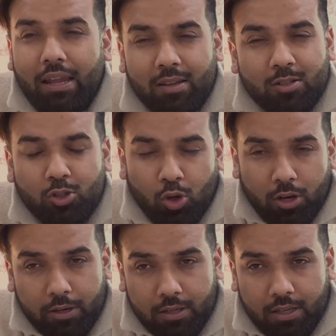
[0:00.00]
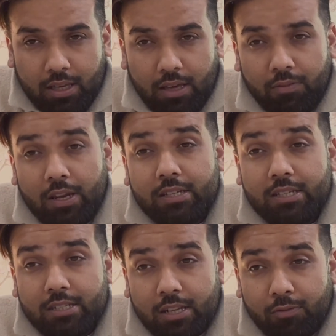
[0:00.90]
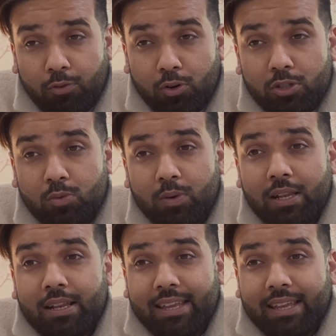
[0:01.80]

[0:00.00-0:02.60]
uninstall it. Even existing phones will